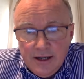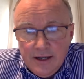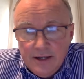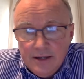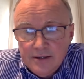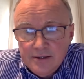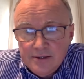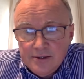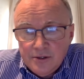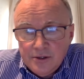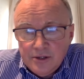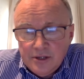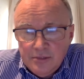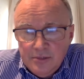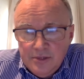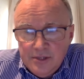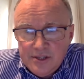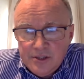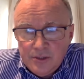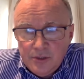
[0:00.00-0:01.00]
early so
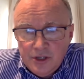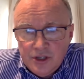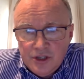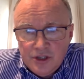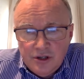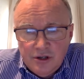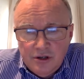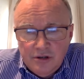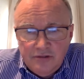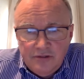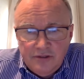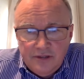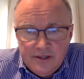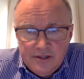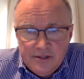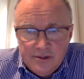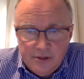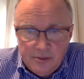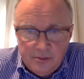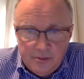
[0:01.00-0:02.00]
it can be switched off
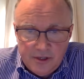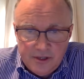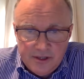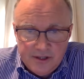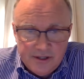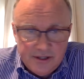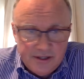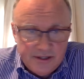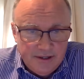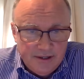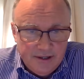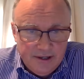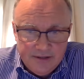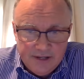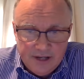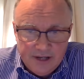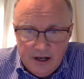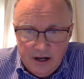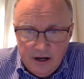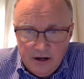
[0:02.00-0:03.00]
and so the person
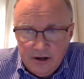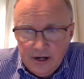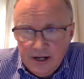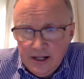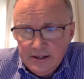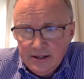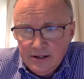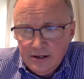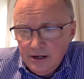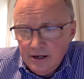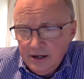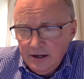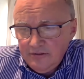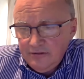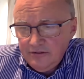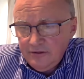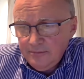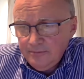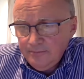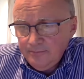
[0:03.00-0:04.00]
lives a longer healthier
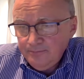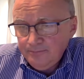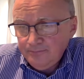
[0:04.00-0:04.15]
life